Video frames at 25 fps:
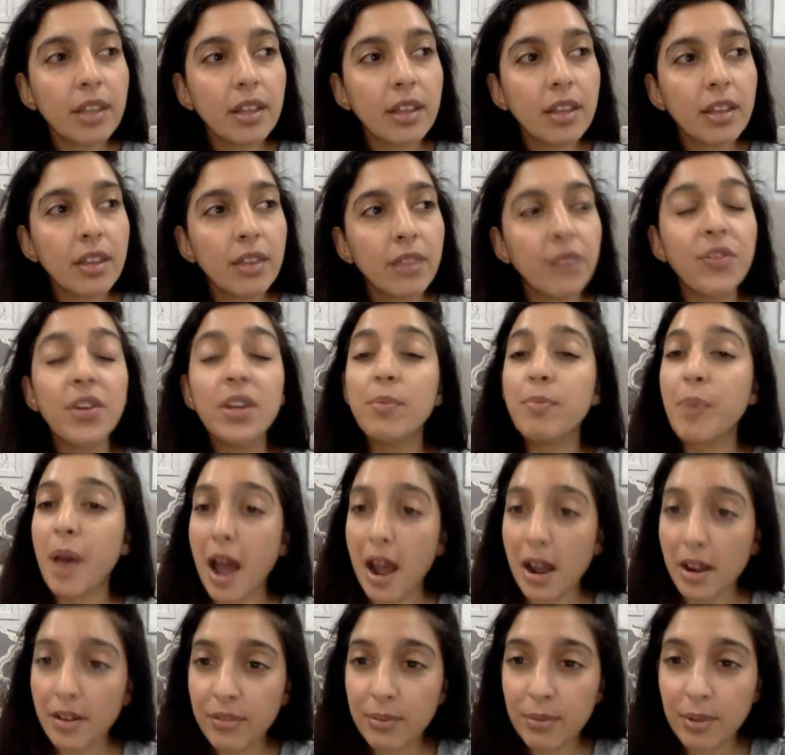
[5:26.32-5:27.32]
the
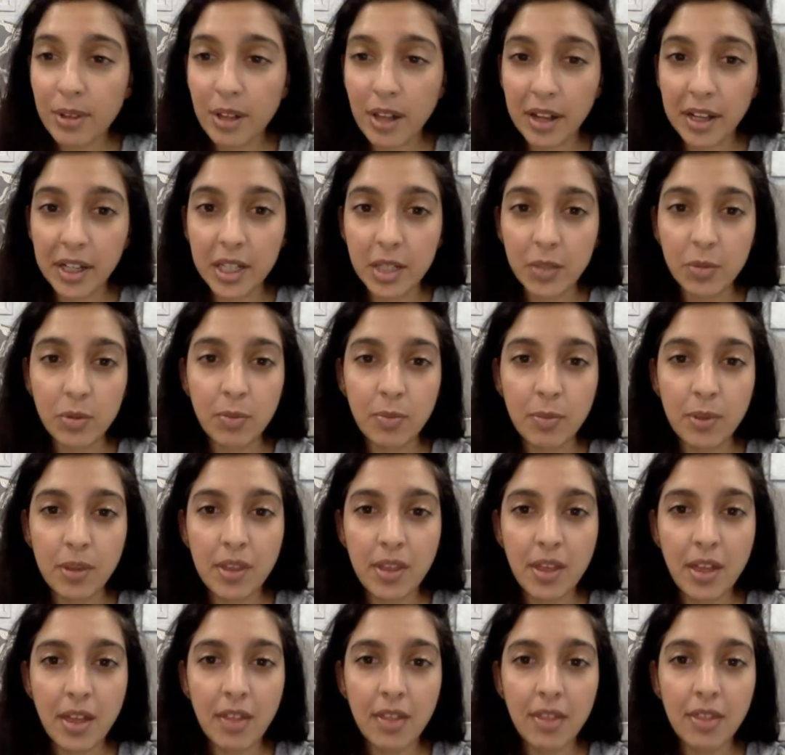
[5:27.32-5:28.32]
feedback from clients would be
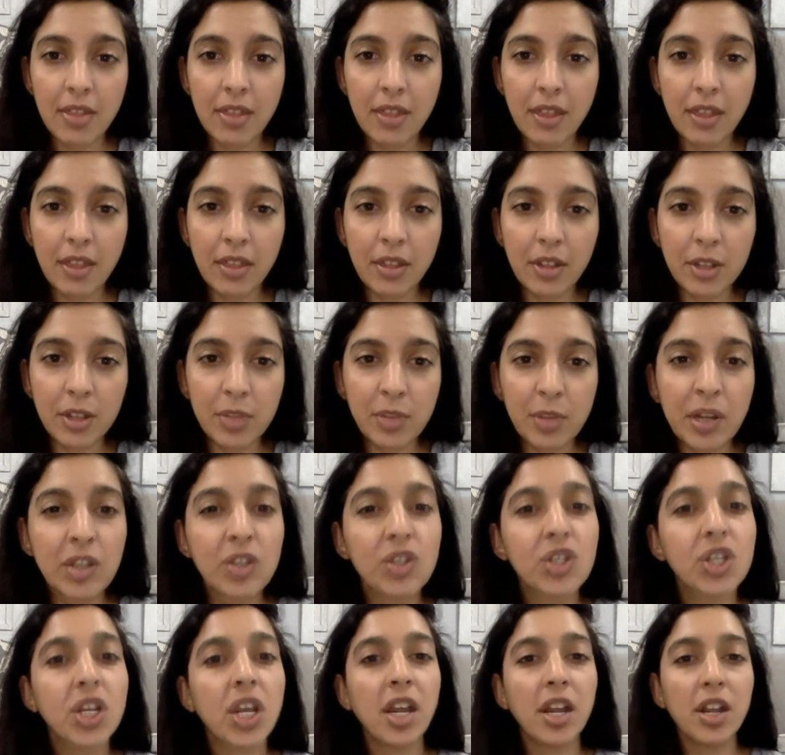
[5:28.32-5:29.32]
that there's been a
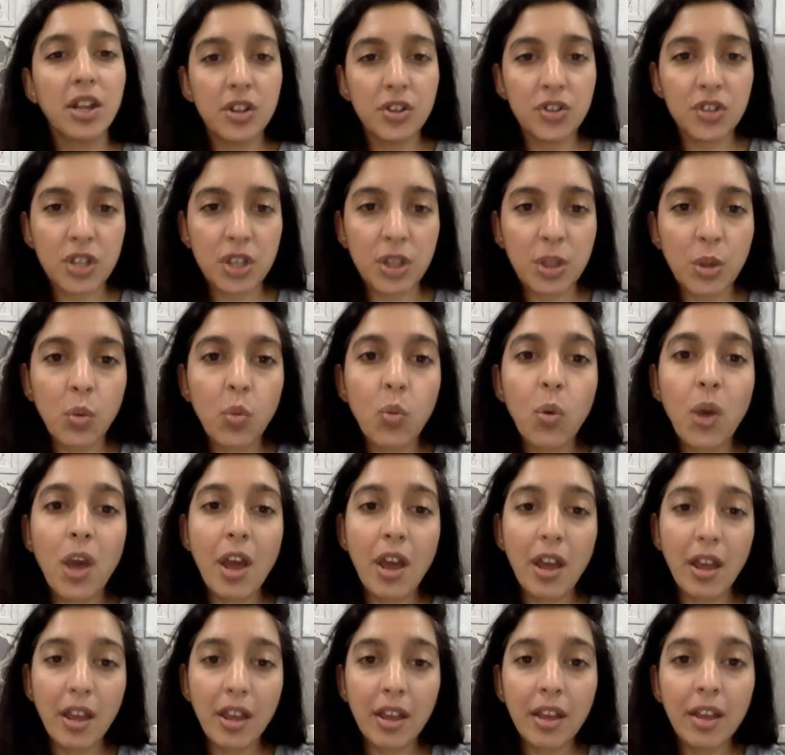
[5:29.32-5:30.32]
change in the
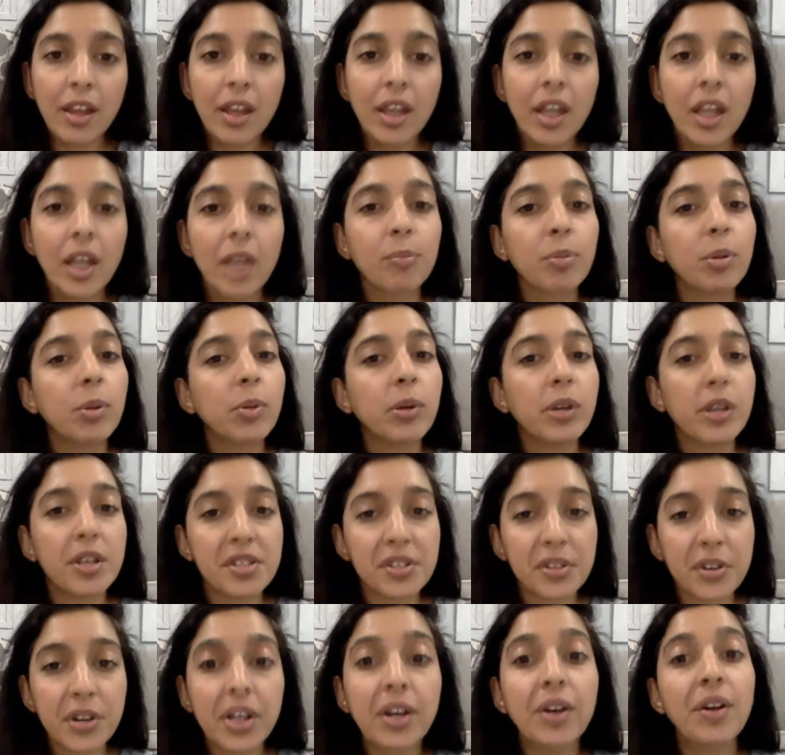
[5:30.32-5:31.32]
way
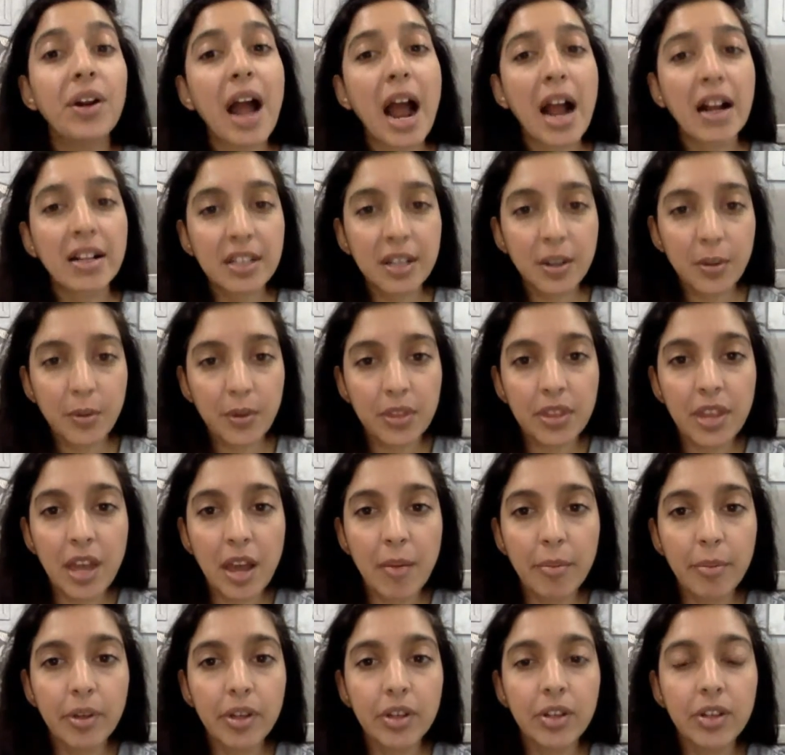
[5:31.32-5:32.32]
employees are interacting with
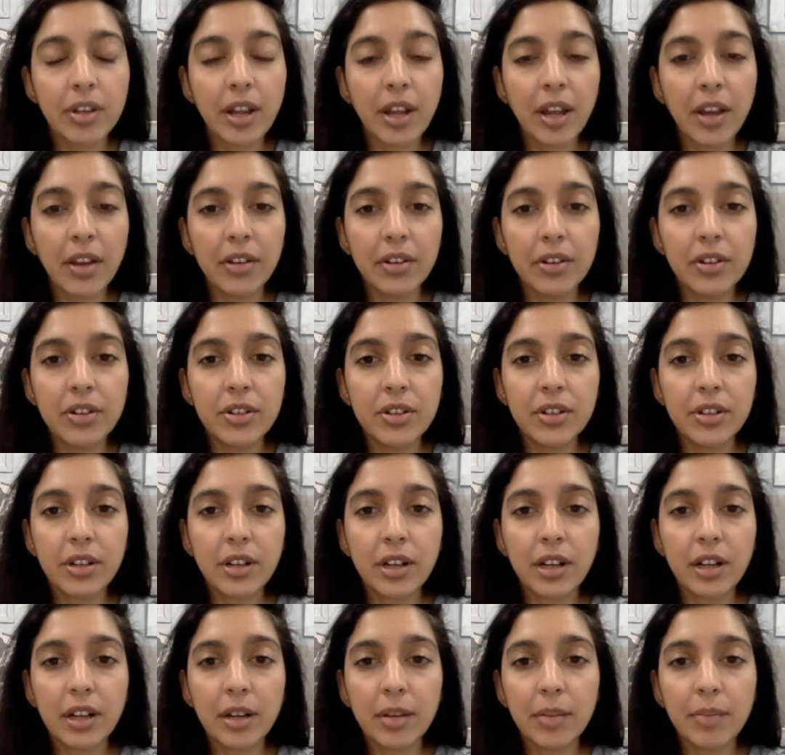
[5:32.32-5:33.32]
them and
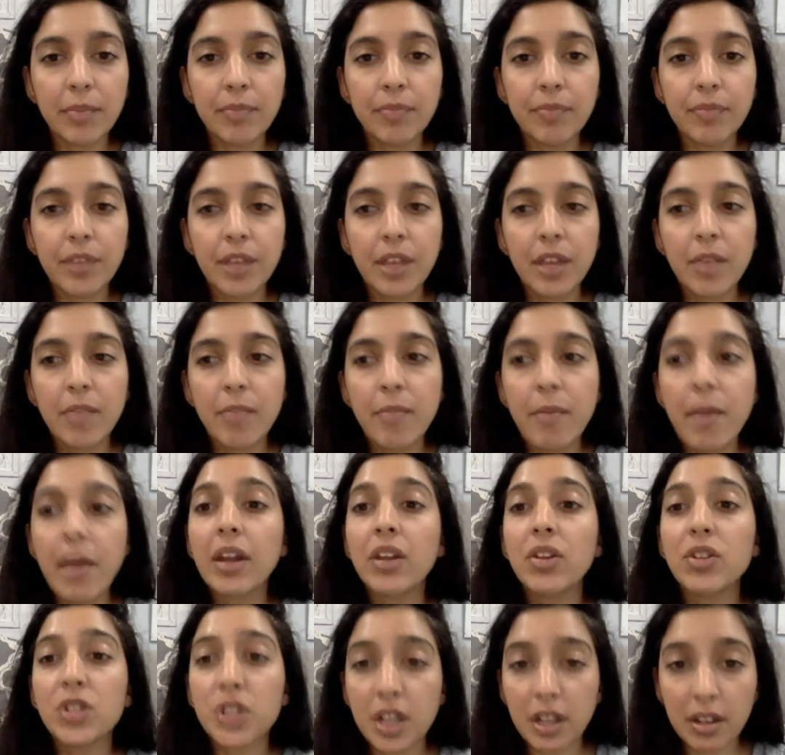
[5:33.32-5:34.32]

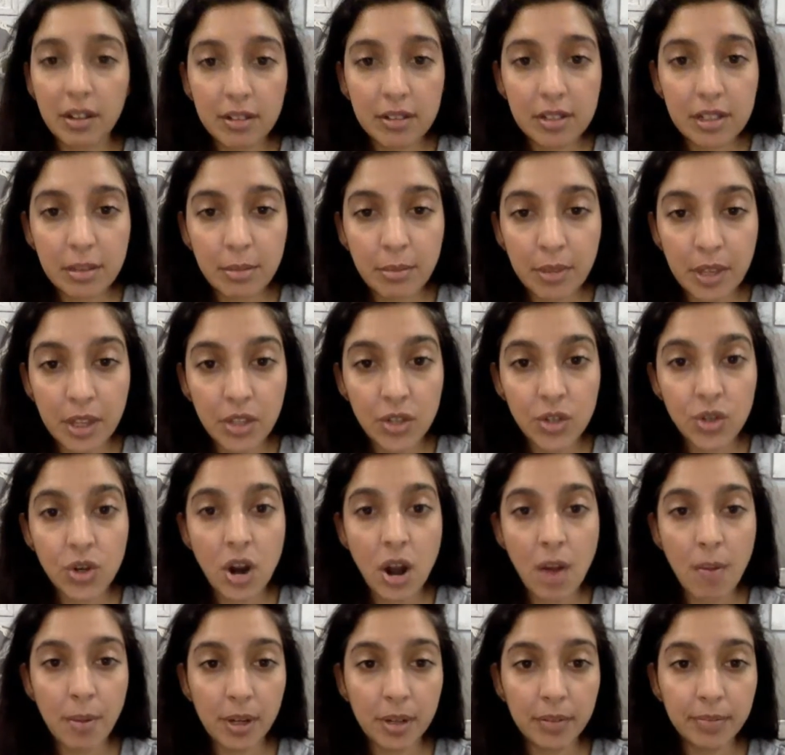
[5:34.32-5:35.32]
managing some of the
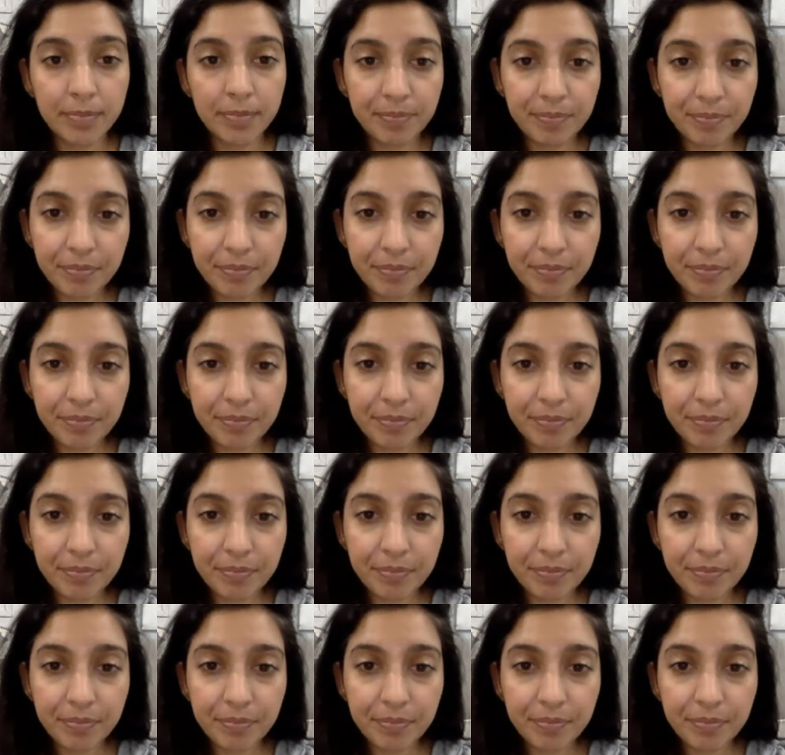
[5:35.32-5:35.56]
trauma